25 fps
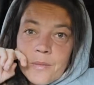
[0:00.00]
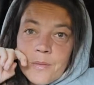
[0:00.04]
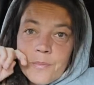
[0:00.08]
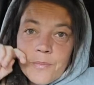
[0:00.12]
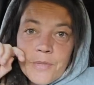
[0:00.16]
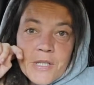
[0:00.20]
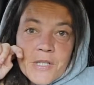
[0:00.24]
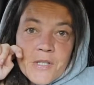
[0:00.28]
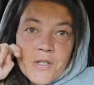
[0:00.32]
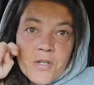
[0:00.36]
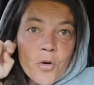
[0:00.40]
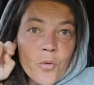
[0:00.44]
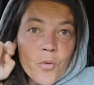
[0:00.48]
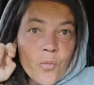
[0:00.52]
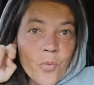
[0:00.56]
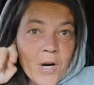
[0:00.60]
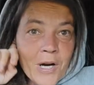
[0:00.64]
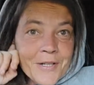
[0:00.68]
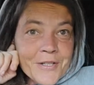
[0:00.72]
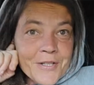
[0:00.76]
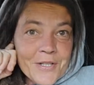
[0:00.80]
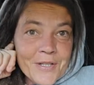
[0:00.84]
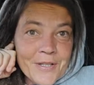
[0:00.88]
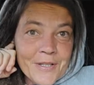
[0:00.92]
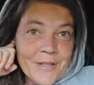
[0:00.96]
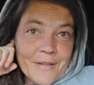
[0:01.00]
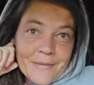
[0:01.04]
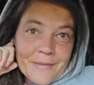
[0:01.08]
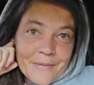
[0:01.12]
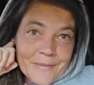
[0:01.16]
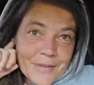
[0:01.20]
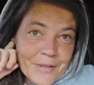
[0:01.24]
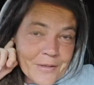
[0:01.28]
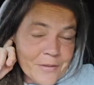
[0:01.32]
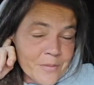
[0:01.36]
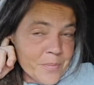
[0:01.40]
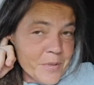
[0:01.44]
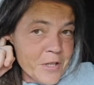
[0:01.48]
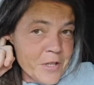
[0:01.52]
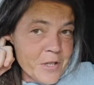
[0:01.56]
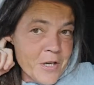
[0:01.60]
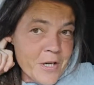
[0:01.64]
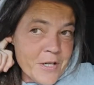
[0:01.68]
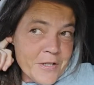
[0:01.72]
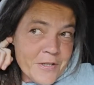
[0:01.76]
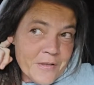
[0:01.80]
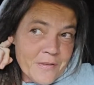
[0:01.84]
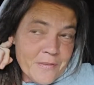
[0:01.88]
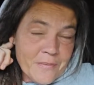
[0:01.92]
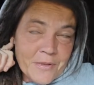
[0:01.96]
Please go watch it. It'll be
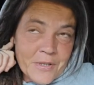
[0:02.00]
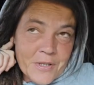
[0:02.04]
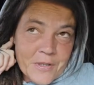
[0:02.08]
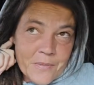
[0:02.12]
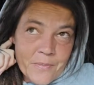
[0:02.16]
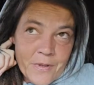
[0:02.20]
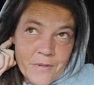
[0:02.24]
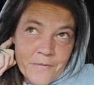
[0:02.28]
awesome because